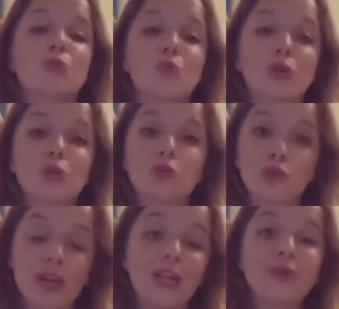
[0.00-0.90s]
or to
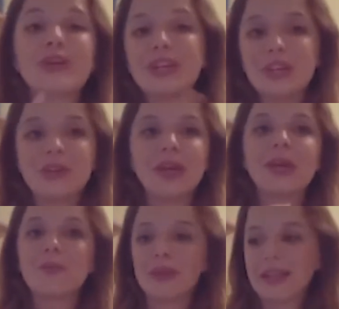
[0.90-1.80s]
train your hearing
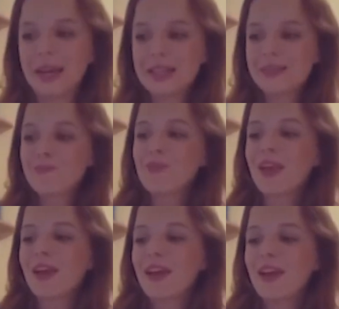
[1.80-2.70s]
abilities.
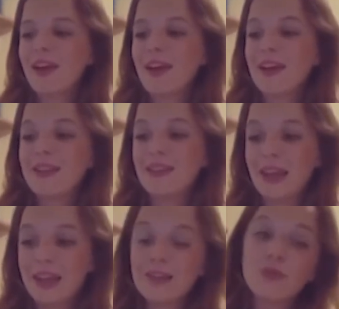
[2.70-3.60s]

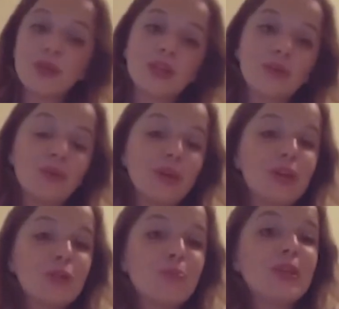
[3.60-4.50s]
Then we are going
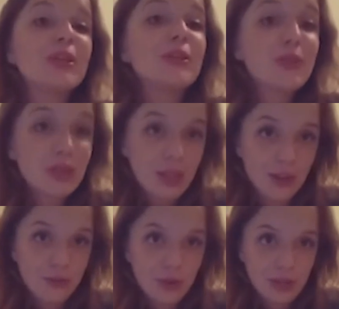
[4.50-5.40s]
to be looking
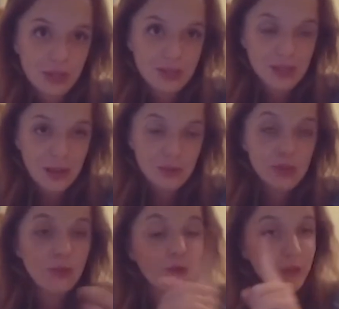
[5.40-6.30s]
for these sounds.
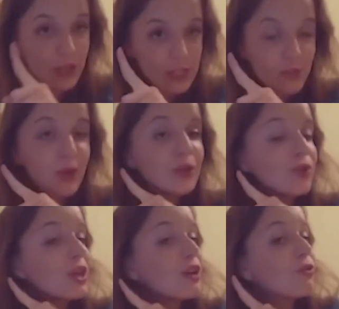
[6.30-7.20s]
So first we are
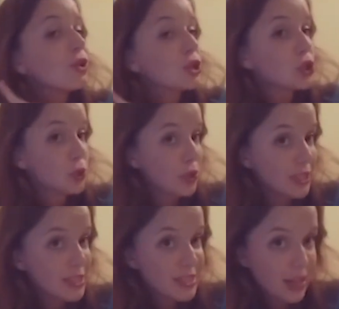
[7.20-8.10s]
looking for a
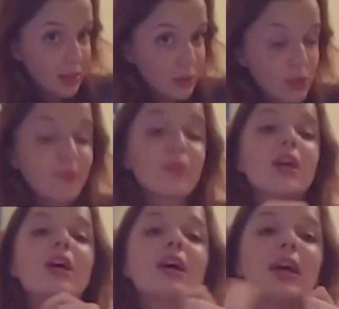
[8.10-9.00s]
short sound,
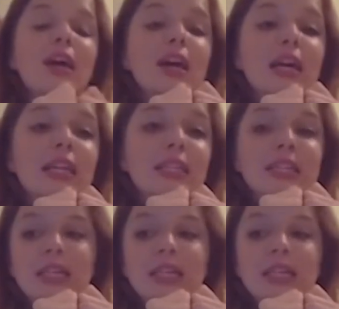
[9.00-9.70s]
and